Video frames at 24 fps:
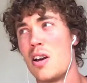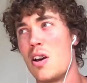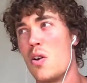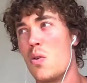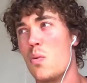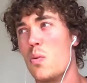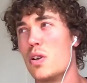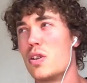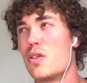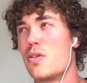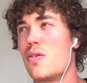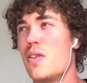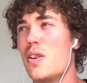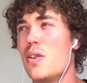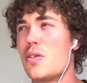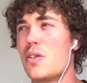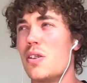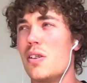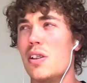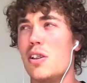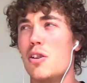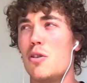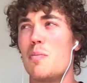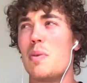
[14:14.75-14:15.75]
which feels a
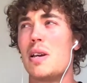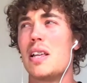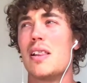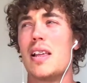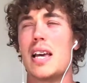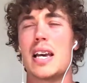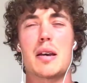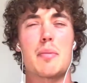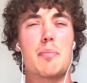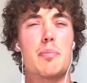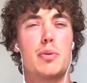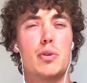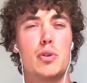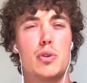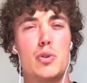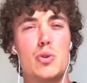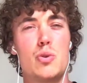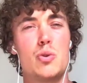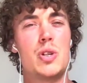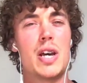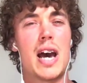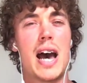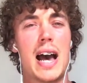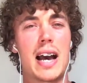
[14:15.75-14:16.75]
little bit like blue
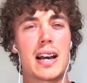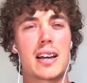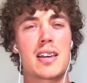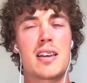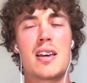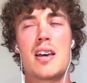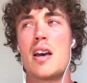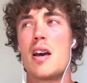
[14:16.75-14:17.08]
tack.